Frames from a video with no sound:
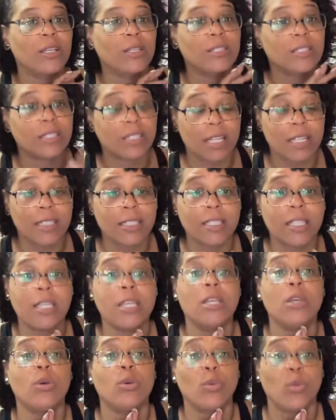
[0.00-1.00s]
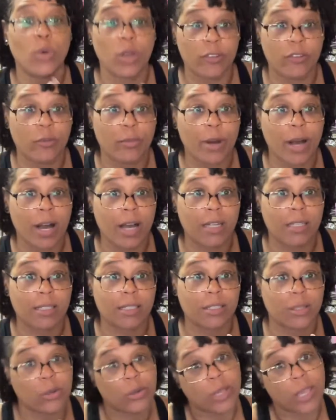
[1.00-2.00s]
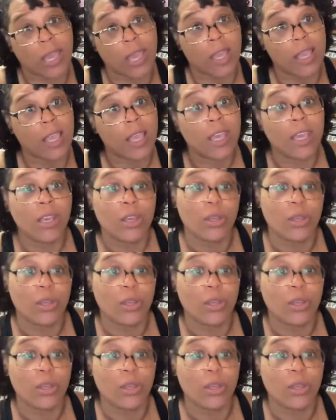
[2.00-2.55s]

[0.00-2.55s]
Scentsy Whiff Box. Okay.